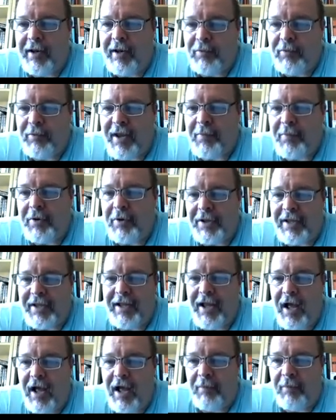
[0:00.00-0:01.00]
he was able to
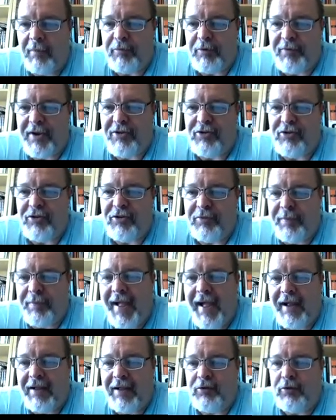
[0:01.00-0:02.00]
get observations
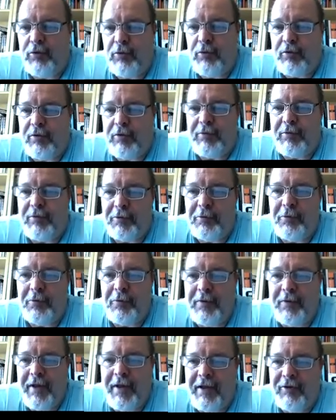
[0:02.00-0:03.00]
back to
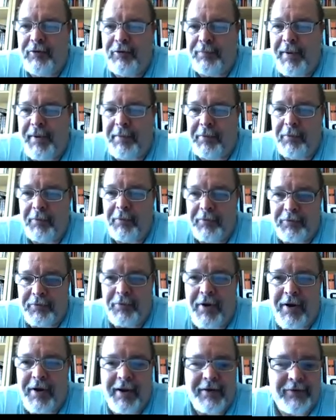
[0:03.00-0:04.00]
conclude that his paper was
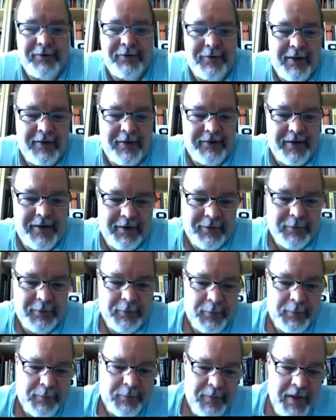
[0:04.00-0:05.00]
right. So that's kind of
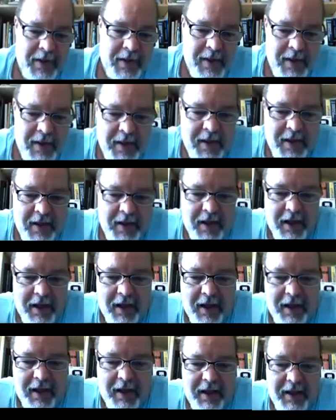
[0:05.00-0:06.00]
cool.
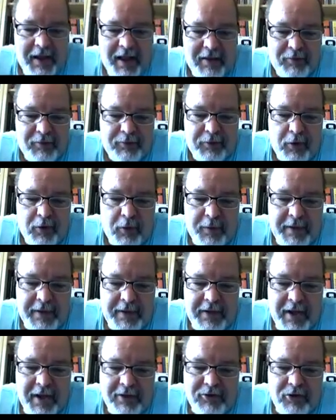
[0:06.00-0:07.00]
Uh, it has
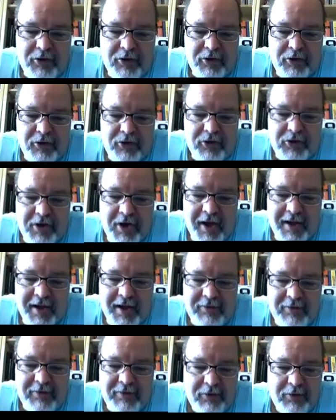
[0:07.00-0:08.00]
flowing nitrogen ice
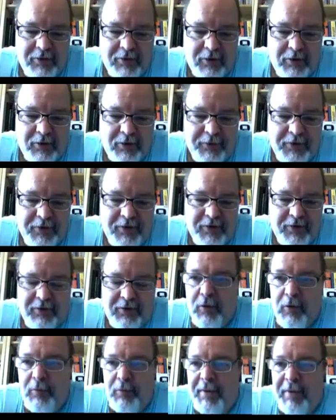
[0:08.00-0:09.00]
on the surface,
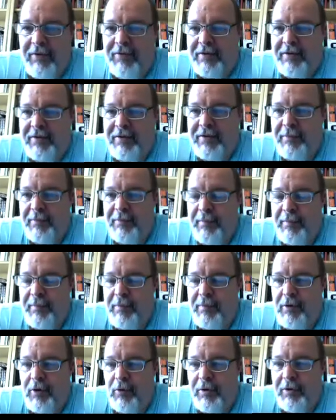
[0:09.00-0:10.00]
so basically, you
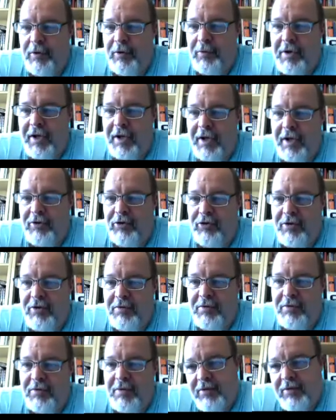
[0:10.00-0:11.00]
know, liquid
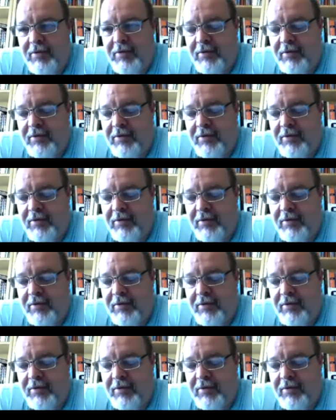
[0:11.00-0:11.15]
nitrogen. That's